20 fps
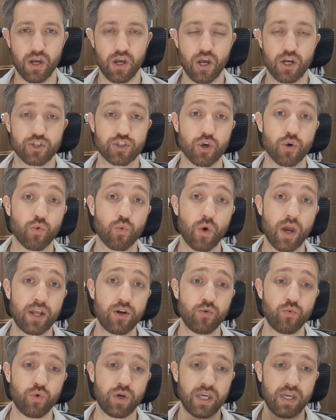So
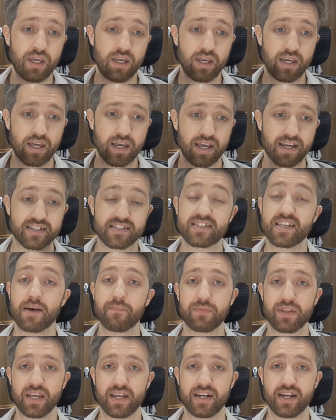when we accept
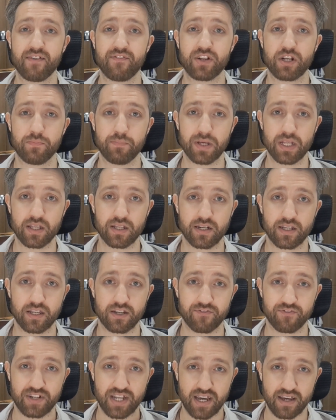the inevitability
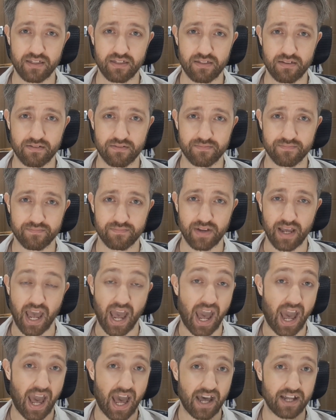of death
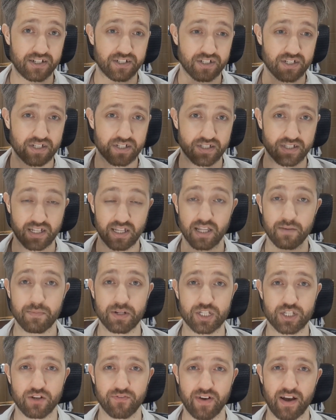and the
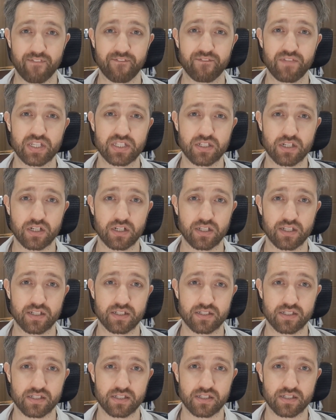limits of our physical
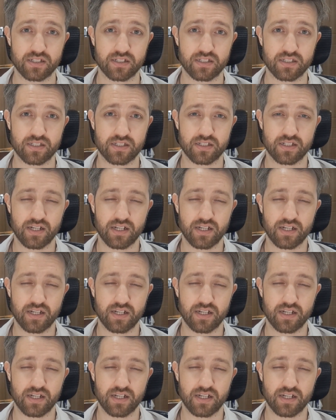existence,